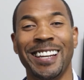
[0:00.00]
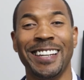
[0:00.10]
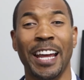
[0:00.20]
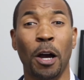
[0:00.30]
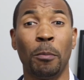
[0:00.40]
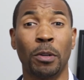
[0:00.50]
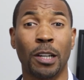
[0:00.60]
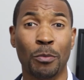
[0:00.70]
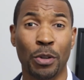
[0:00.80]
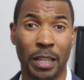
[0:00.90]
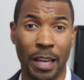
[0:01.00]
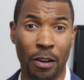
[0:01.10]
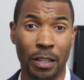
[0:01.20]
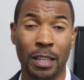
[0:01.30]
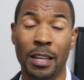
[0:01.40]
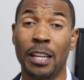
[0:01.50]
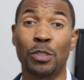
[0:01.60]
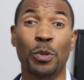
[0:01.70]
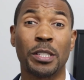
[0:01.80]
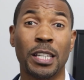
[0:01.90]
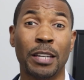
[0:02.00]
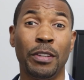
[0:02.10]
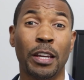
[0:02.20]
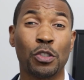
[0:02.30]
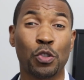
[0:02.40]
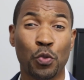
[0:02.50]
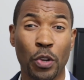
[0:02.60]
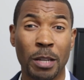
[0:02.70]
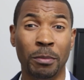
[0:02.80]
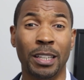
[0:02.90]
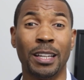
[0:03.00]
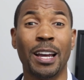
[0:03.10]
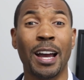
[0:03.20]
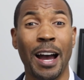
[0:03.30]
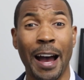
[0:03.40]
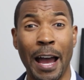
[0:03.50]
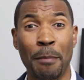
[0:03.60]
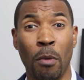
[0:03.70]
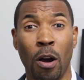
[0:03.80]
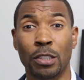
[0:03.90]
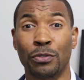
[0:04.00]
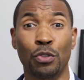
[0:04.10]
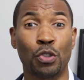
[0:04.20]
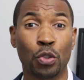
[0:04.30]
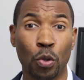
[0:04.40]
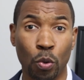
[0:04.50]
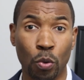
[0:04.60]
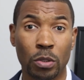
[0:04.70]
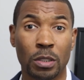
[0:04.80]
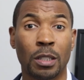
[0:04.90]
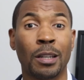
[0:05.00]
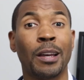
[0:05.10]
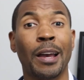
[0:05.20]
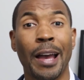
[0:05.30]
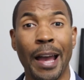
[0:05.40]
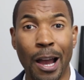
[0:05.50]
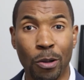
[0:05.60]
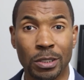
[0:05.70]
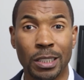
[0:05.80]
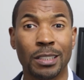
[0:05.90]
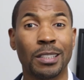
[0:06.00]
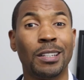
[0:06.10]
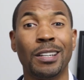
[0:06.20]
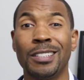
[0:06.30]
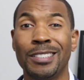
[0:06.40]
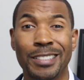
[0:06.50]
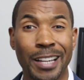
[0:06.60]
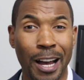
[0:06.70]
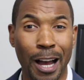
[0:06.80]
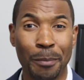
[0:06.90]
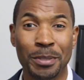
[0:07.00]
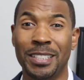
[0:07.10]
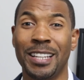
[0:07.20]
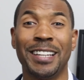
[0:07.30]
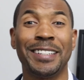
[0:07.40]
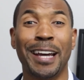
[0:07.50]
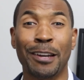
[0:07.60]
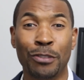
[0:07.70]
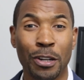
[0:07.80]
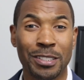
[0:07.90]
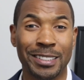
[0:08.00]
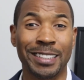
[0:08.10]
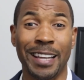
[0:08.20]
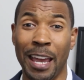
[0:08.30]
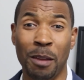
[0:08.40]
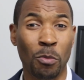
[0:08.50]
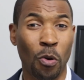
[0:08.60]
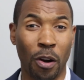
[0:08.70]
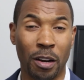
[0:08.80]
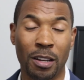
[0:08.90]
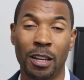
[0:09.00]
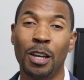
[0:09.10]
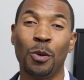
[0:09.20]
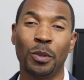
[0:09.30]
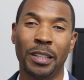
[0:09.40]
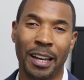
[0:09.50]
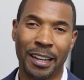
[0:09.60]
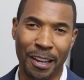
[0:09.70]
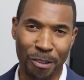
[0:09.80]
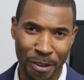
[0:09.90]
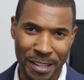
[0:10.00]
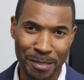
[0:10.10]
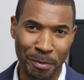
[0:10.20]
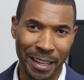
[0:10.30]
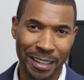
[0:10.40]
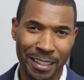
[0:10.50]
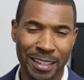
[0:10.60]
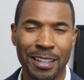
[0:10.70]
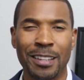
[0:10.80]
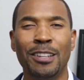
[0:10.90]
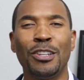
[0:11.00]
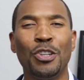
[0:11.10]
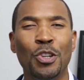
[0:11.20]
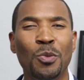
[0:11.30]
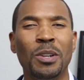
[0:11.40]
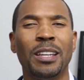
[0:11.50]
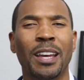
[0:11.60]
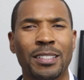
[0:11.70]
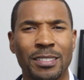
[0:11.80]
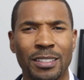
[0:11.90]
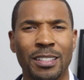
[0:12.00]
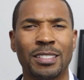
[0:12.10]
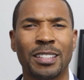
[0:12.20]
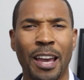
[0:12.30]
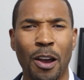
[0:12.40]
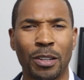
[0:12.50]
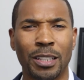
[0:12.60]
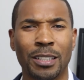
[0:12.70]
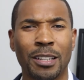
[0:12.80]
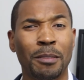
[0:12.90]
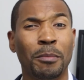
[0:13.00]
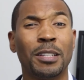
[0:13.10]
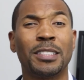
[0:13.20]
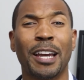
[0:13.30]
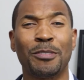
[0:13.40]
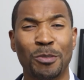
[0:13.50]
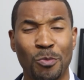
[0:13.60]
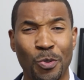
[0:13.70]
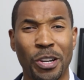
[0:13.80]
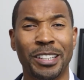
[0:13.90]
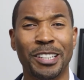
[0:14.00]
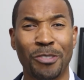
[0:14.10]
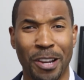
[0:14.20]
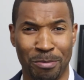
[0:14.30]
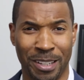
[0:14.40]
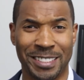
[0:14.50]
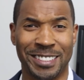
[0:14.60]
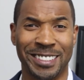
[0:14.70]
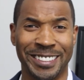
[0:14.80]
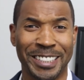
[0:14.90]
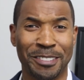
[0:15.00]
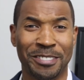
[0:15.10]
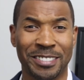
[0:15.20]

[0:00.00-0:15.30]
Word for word: Now, Montgomery County has received extremely high marks for schools, housing, jobs, diversity, and more. With that kind of resume, you would guess that this county must have some really great places to live.